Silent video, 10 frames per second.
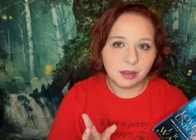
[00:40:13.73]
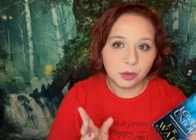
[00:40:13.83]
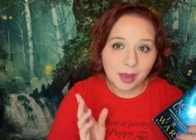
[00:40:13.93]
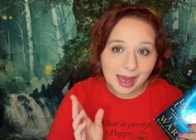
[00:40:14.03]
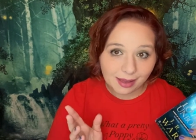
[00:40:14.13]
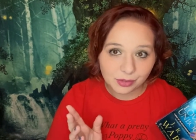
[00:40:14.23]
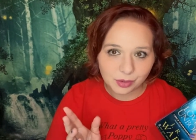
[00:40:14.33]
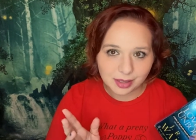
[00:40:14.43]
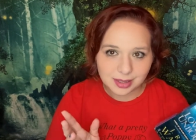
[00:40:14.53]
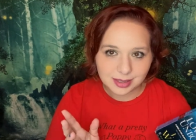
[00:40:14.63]
and you
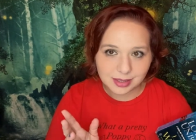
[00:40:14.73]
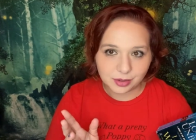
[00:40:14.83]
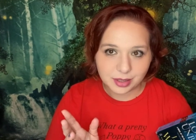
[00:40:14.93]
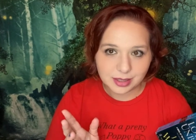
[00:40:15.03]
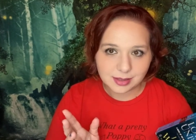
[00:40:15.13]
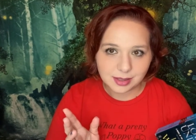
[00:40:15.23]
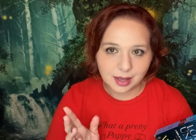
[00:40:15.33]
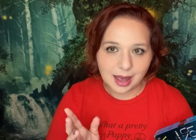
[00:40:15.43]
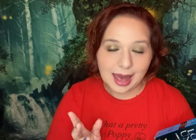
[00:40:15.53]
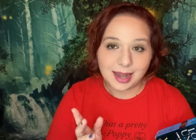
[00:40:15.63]
haven't read this series
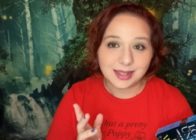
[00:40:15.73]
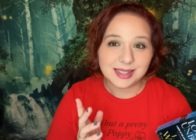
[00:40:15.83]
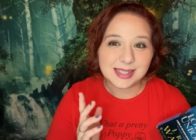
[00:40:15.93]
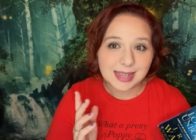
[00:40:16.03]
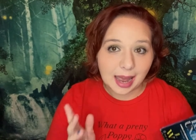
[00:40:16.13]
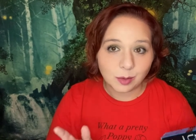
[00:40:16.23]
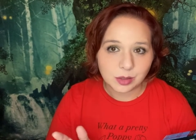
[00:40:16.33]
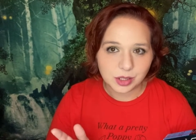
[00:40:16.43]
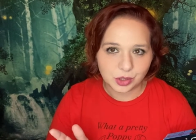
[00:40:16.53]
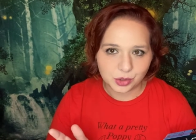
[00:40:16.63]
and it
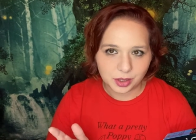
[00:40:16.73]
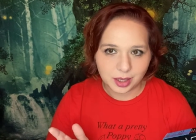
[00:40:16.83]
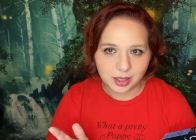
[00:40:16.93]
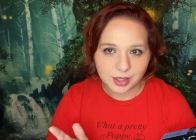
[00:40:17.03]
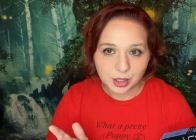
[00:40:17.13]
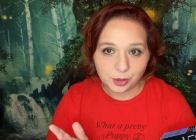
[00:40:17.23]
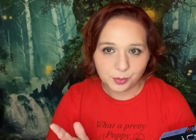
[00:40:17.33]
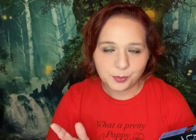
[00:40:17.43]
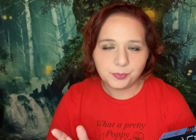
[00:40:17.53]
sounds intriguing to you,